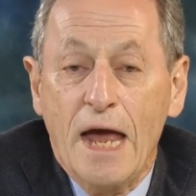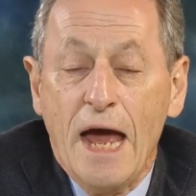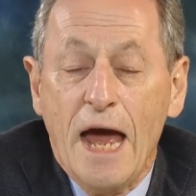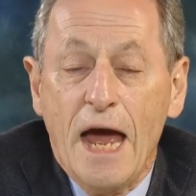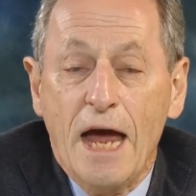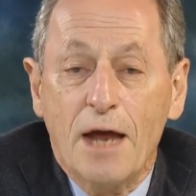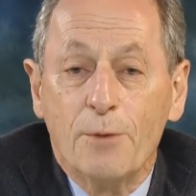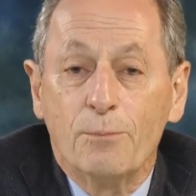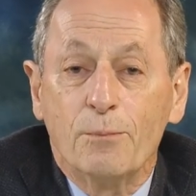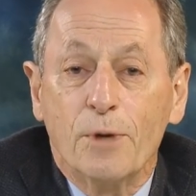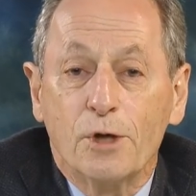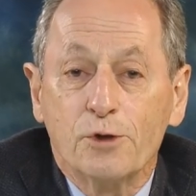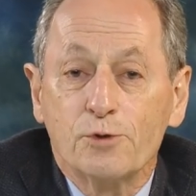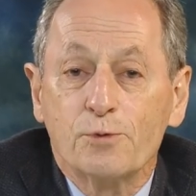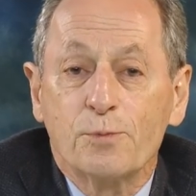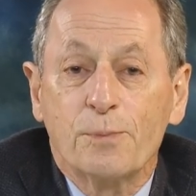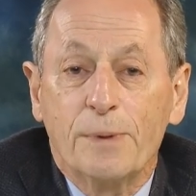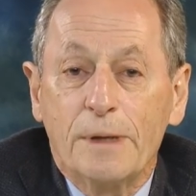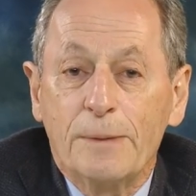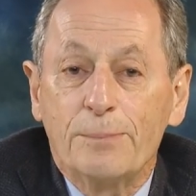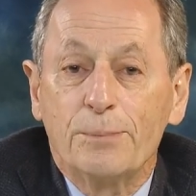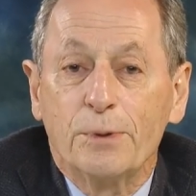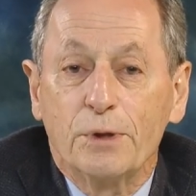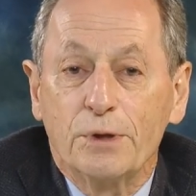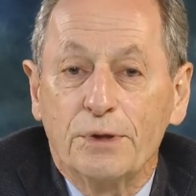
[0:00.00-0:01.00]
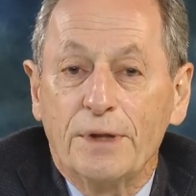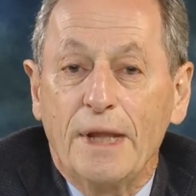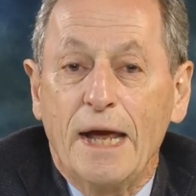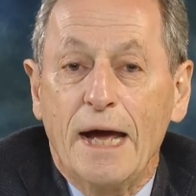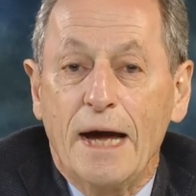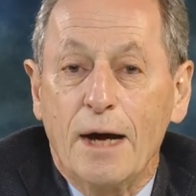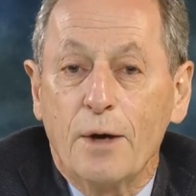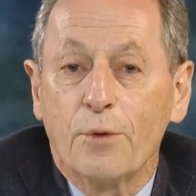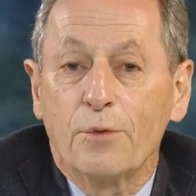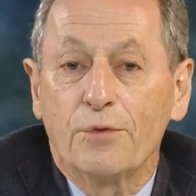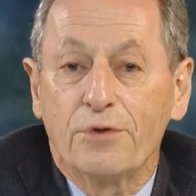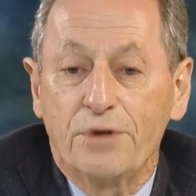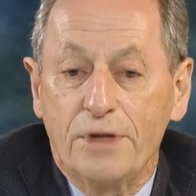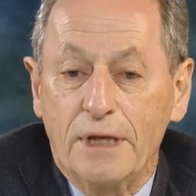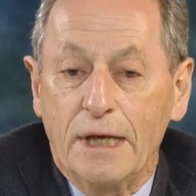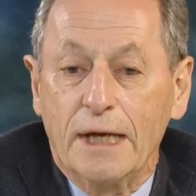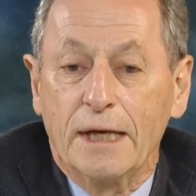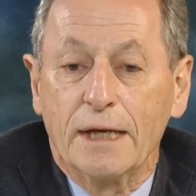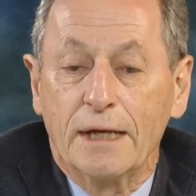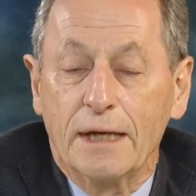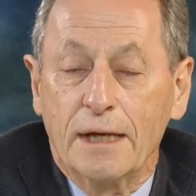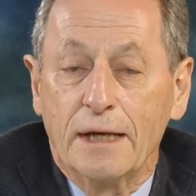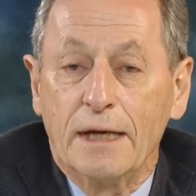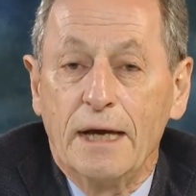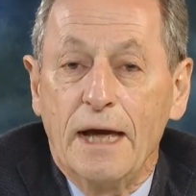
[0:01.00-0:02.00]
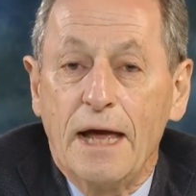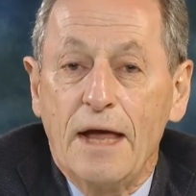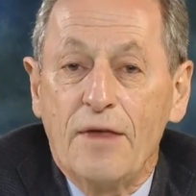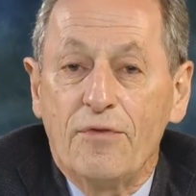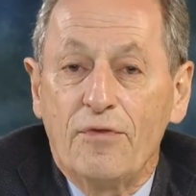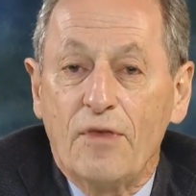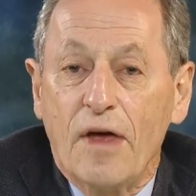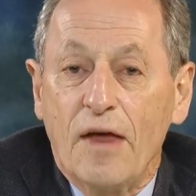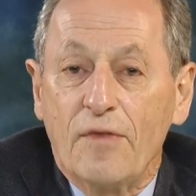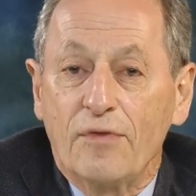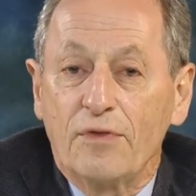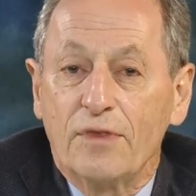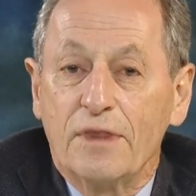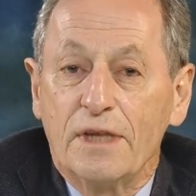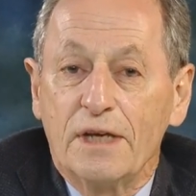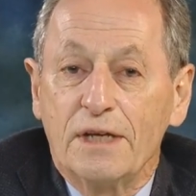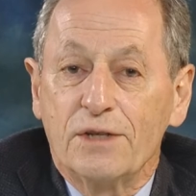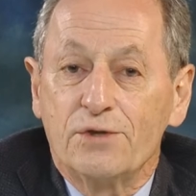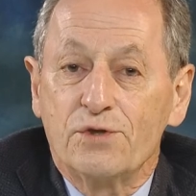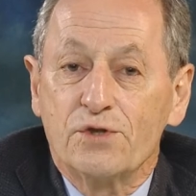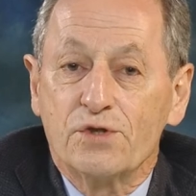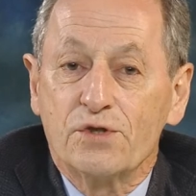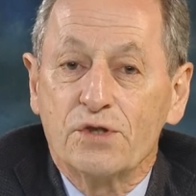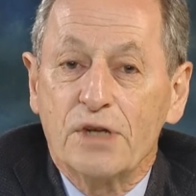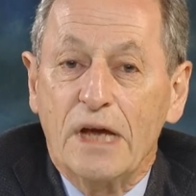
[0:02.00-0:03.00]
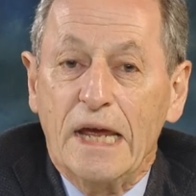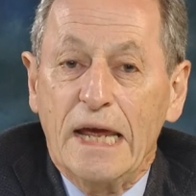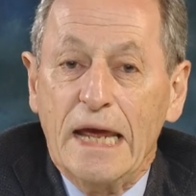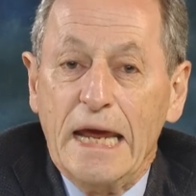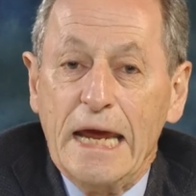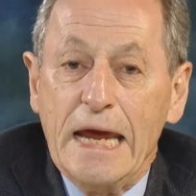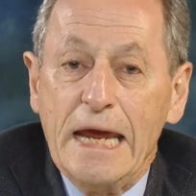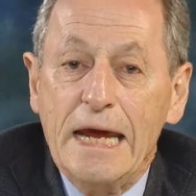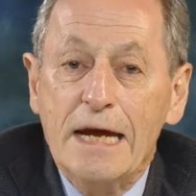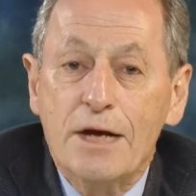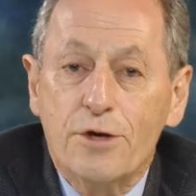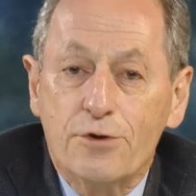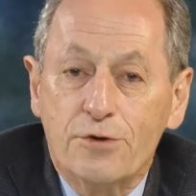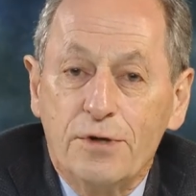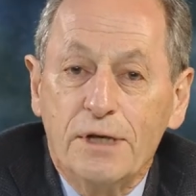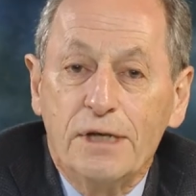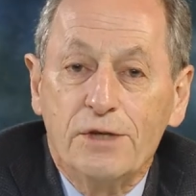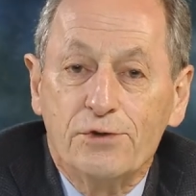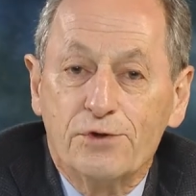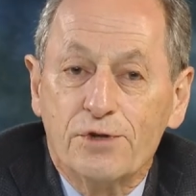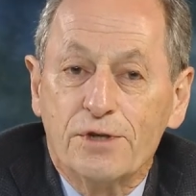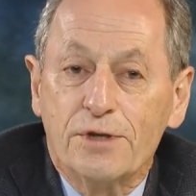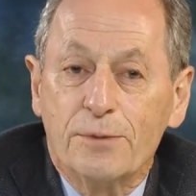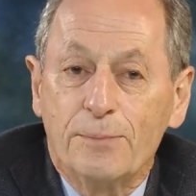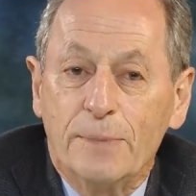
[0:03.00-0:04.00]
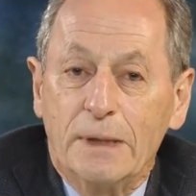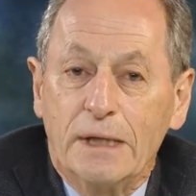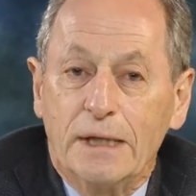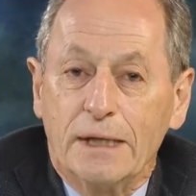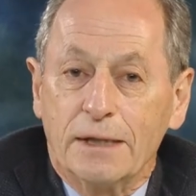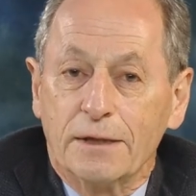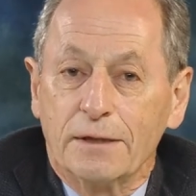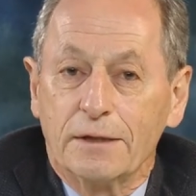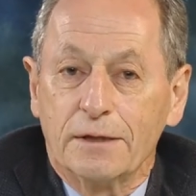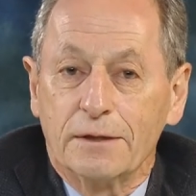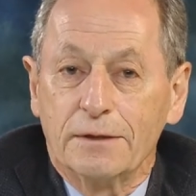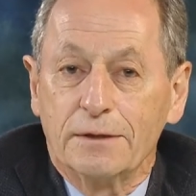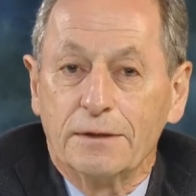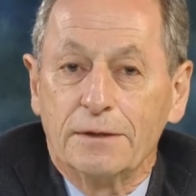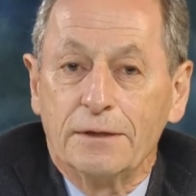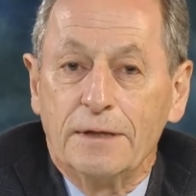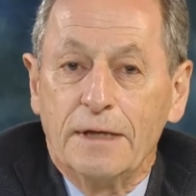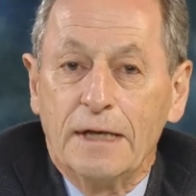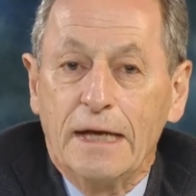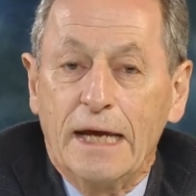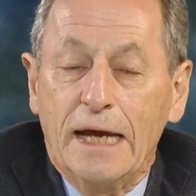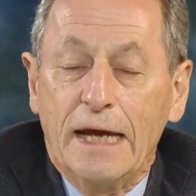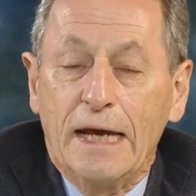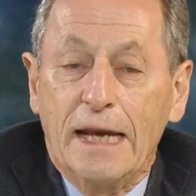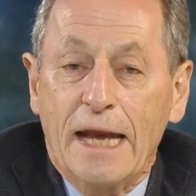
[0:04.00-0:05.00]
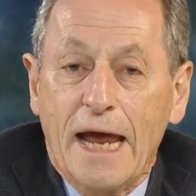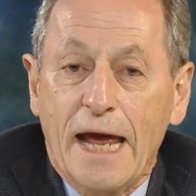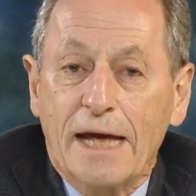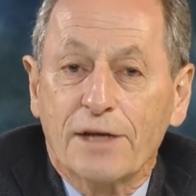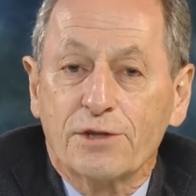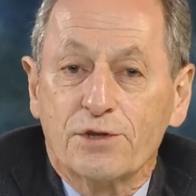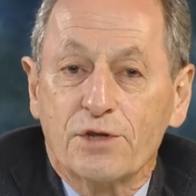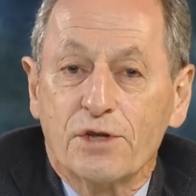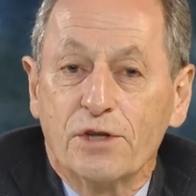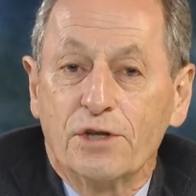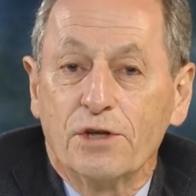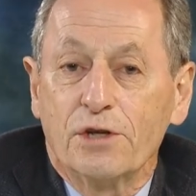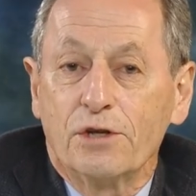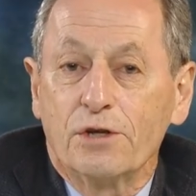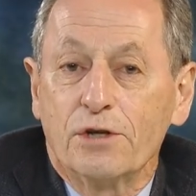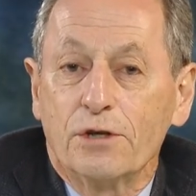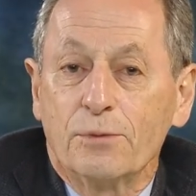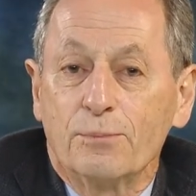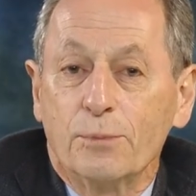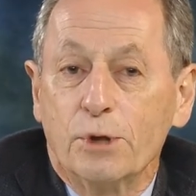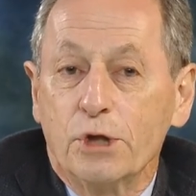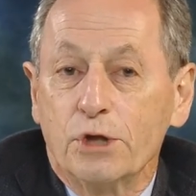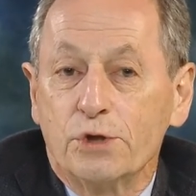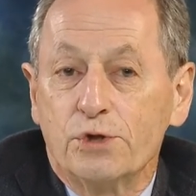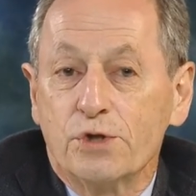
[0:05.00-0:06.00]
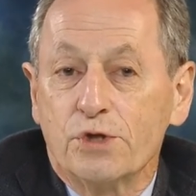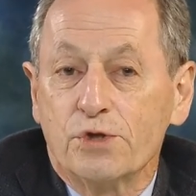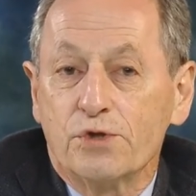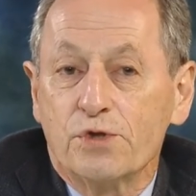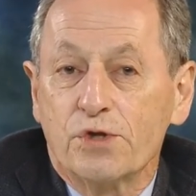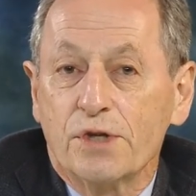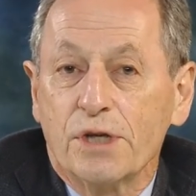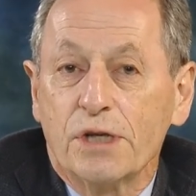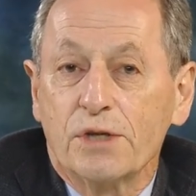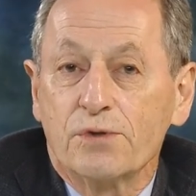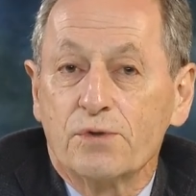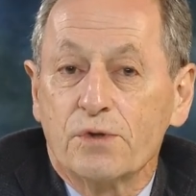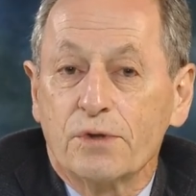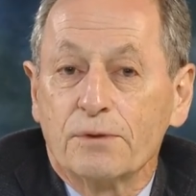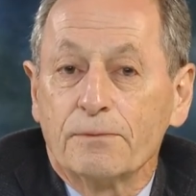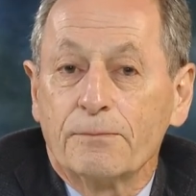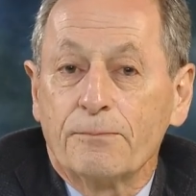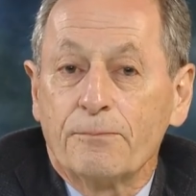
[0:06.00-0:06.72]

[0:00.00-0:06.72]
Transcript: and most people now think that this increased demand in accident emergencies